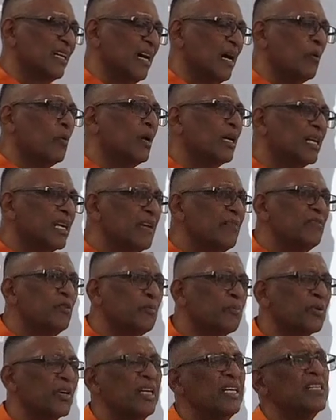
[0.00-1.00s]
I want to give
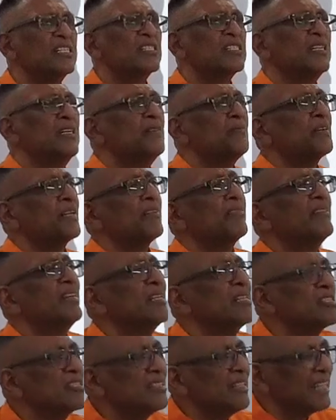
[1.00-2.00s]
you praise for
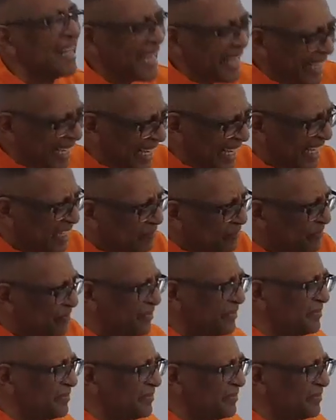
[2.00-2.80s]
things that I have.